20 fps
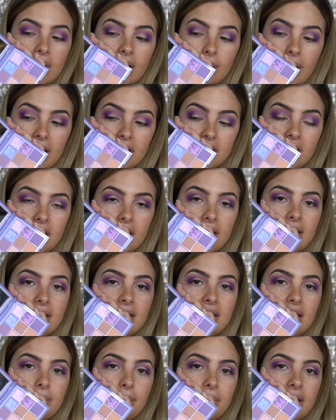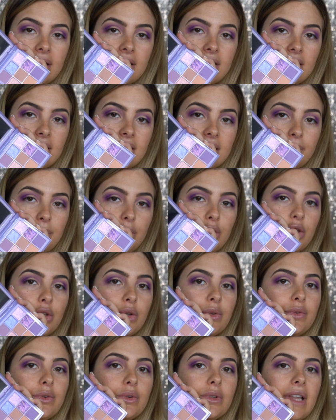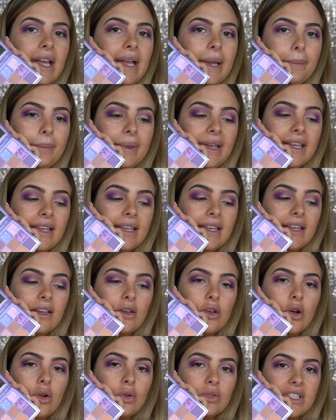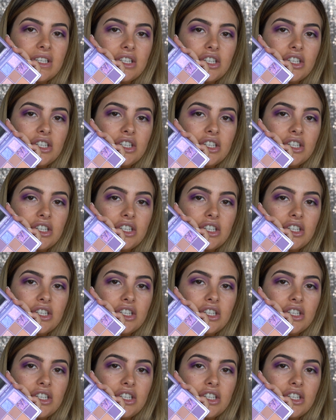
and I'm actually going to dip into this beautiful like pinky goldy